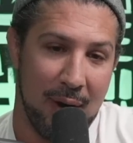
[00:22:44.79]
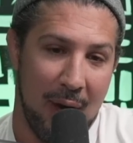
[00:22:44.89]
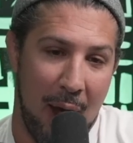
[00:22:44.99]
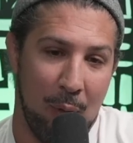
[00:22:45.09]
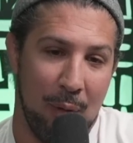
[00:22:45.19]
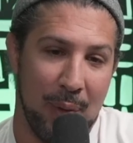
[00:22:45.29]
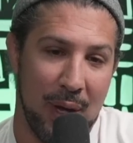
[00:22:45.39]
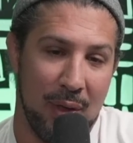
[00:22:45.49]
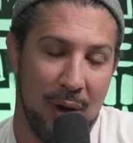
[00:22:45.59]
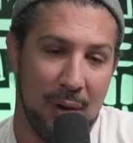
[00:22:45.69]
I will
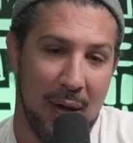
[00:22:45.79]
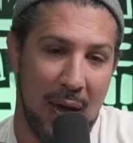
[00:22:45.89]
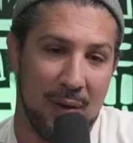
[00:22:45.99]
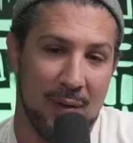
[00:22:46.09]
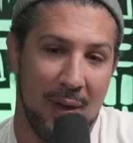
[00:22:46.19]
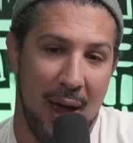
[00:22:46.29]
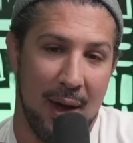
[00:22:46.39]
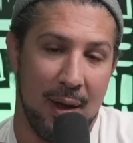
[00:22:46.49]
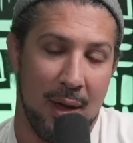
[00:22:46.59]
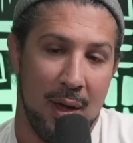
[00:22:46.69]
be there, cage
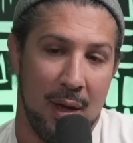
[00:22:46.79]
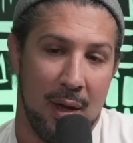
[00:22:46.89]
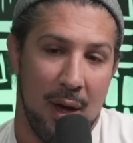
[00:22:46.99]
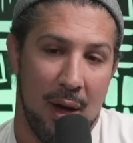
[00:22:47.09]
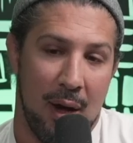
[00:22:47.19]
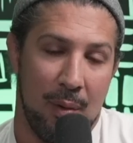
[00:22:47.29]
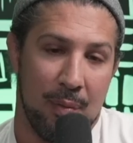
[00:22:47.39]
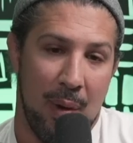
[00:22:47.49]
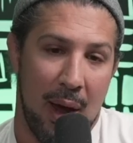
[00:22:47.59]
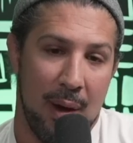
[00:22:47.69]
side, uh,
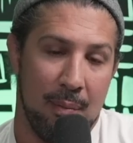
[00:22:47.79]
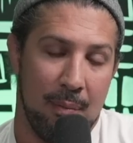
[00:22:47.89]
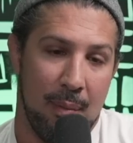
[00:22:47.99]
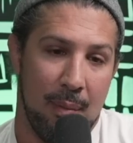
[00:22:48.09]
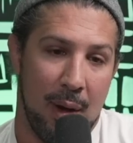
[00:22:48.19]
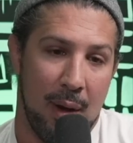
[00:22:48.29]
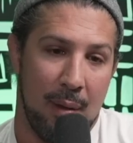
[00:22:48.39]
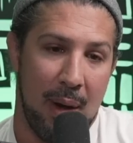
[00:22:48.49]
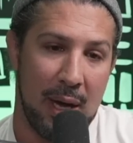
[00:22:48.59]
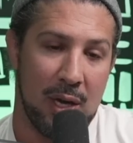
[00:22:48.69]
my uh,
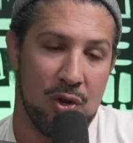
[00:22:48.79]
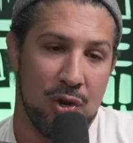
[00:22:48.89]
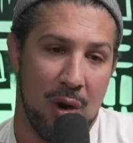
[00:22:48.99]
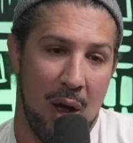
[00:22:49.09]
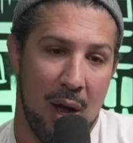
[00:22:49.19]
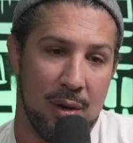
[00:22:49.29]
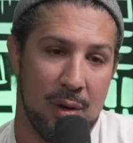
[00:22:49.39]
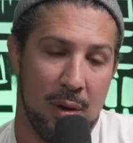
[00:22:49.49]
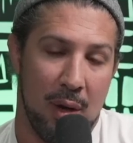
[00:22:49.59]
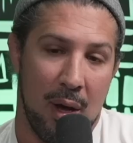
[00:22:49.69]
Mikey shirt on,
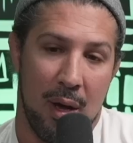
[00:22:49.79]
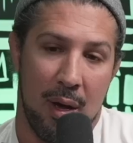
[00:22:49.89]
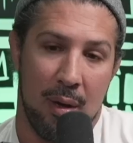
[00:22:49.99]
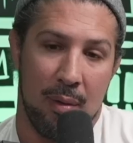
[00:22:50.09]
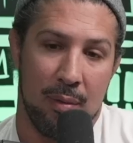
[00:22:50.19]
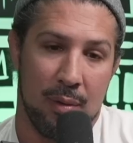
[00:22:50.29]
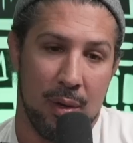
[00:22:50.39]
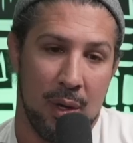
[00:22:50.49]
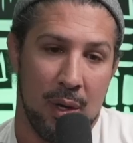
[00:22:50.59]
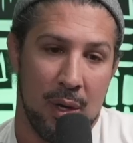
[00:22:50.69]
uh,
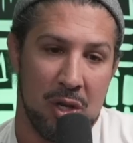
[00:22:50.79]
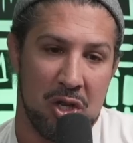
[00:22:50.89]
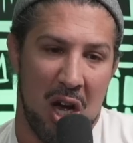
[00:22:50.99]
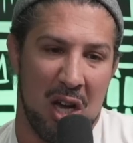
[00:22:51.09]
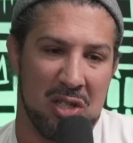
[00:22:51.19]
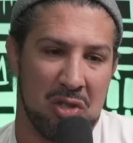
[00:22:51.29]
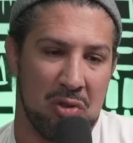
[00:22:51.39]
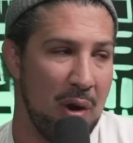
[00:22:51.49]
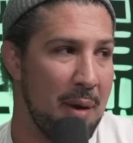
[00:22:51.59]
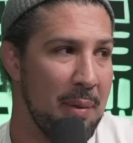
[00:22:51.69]
just
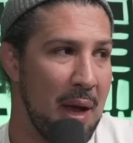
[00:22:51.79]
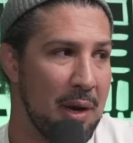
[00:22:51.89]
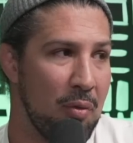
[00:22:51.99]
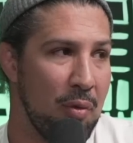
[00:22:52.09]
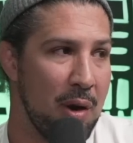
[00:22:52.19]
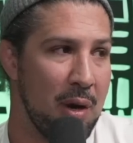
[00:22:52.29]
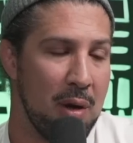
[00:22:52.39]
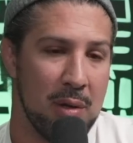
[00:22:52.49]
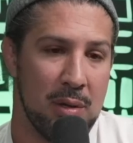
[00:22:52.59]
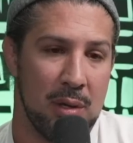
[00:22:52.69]
screaming like a real,